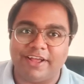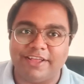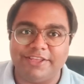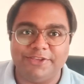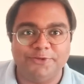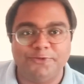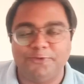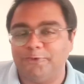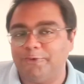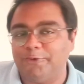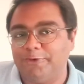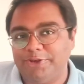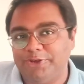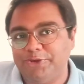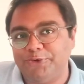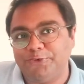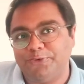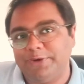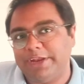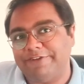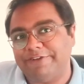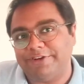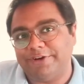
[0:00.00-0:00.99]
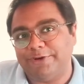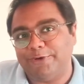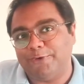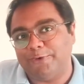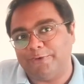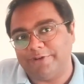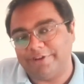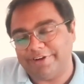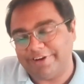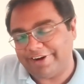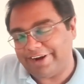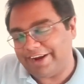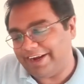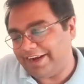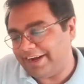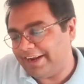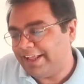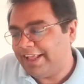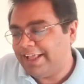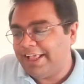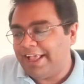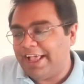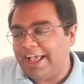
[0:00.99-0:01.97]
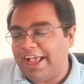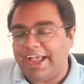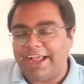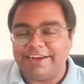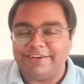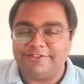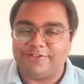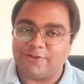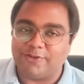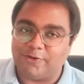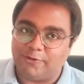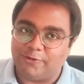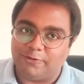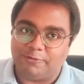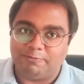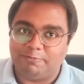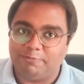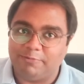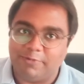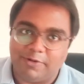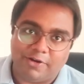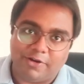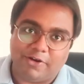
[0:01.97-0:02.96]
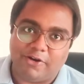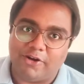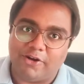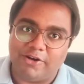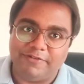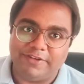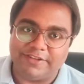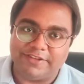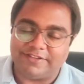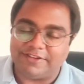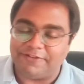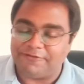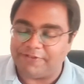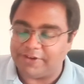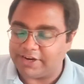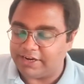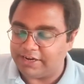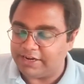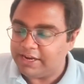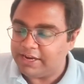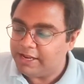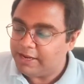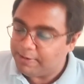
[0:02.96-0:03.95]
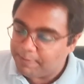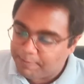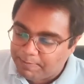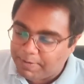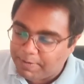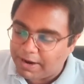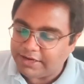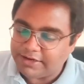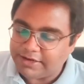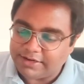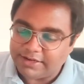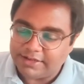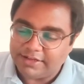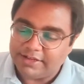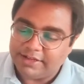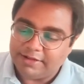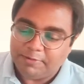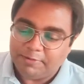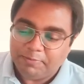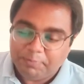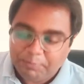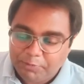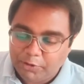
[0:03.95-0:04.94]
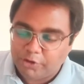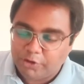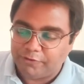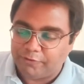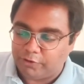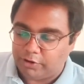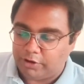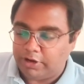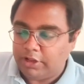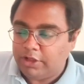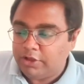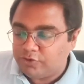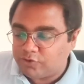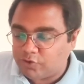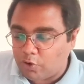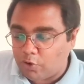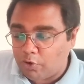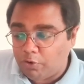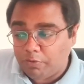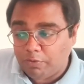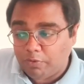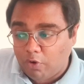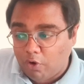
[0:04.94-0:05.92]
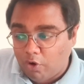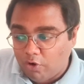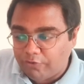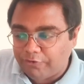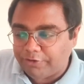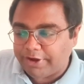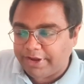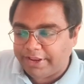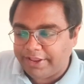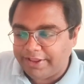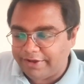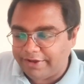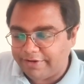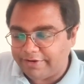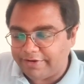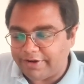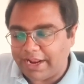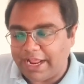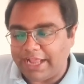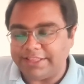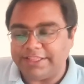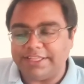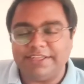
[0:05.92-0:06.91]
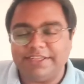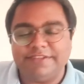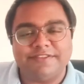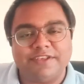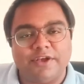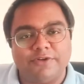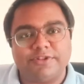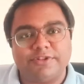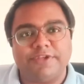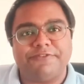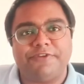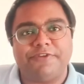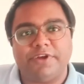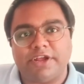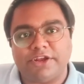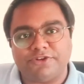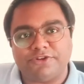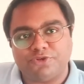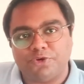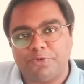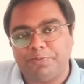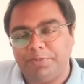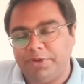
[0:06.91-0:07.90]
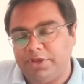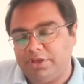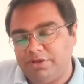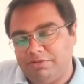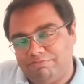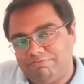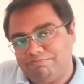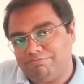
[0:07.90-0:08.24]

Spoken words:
you never know, right? And so always difficult, but beautiful. So over here, I think South Africa should be